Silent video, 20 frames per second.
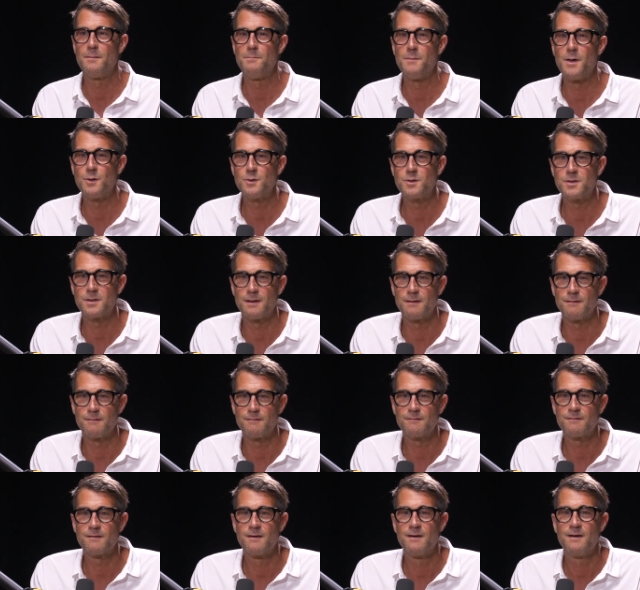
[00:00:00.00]

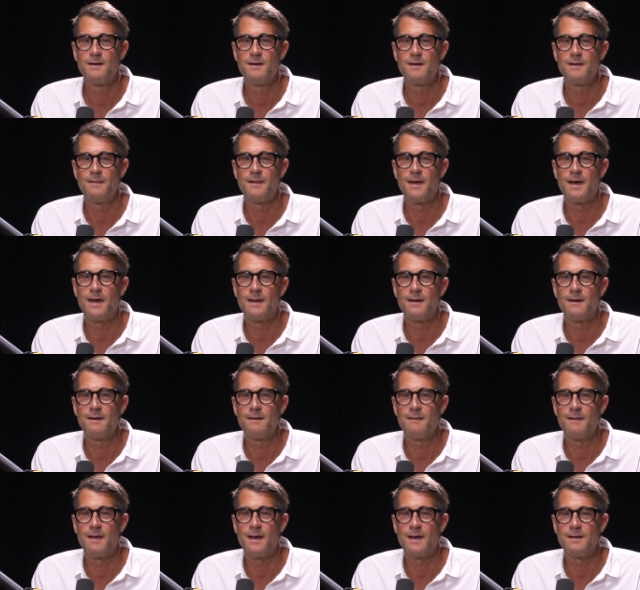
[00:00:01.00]
emotions mm-hmm. that
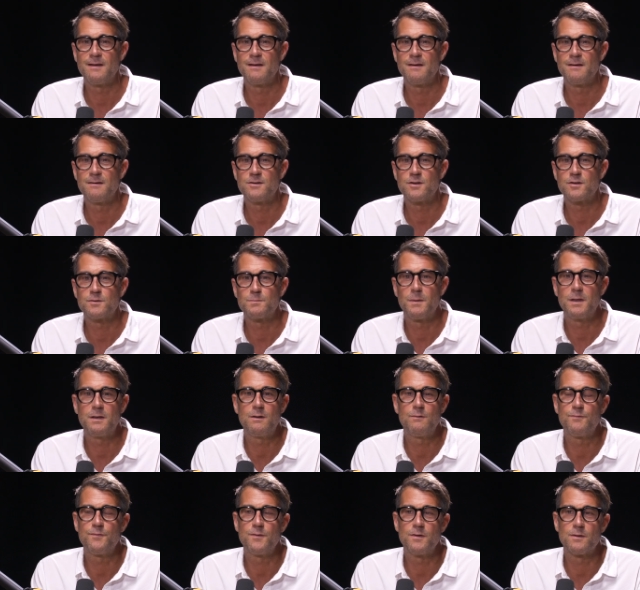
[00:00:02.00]
that just make
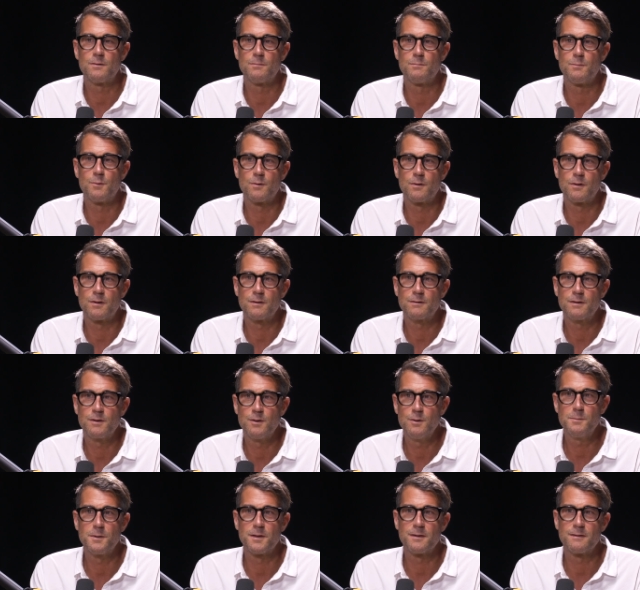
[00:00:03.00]
you feel more
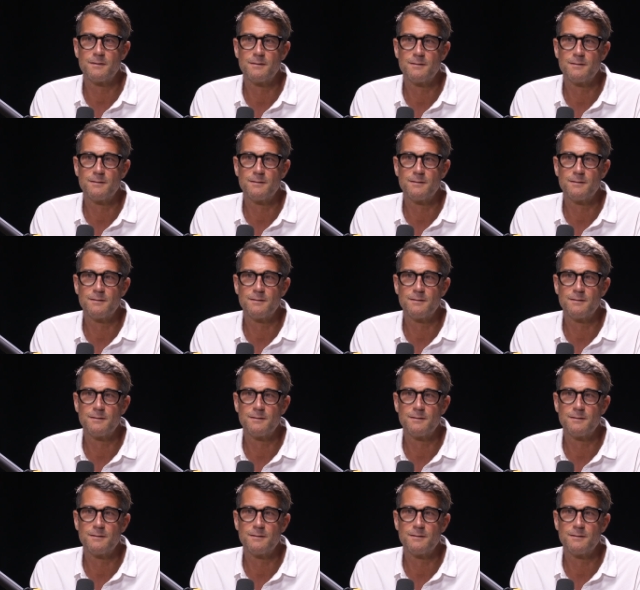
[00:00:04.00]
human